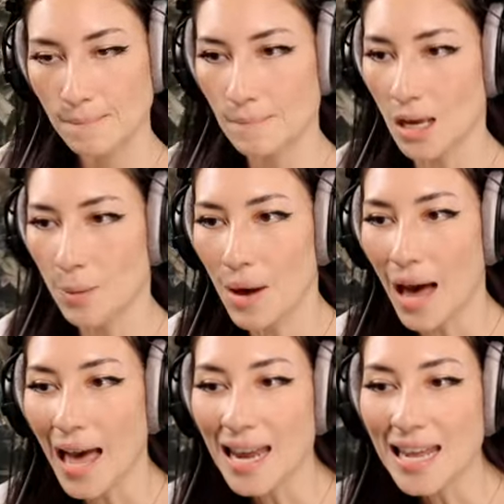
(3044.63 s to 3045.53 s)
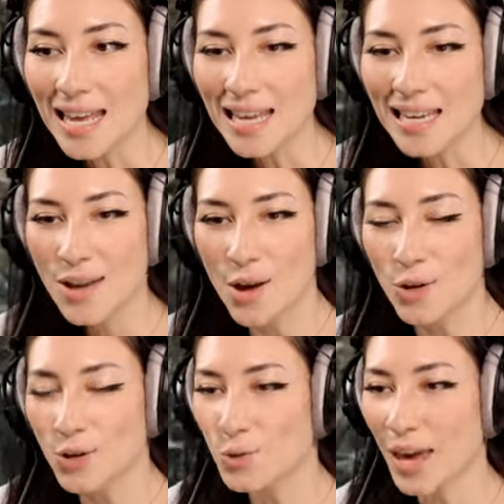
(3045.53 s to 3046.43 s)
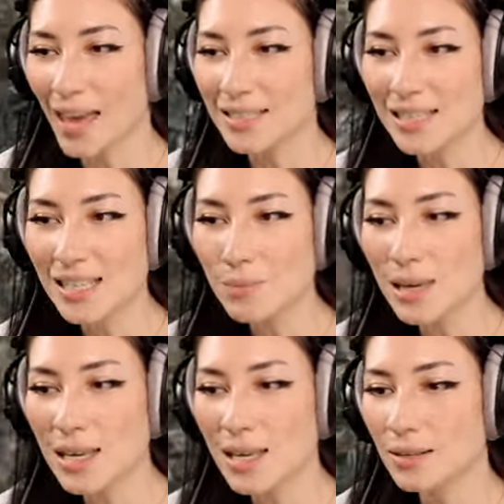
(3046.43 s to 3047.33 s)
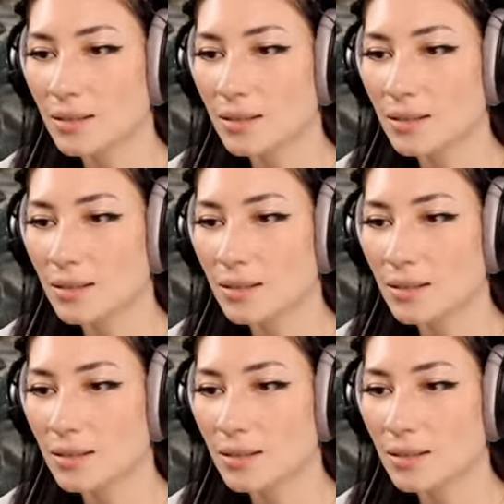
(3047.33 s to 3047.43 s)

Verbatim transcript: I'm hiding! You can't see me!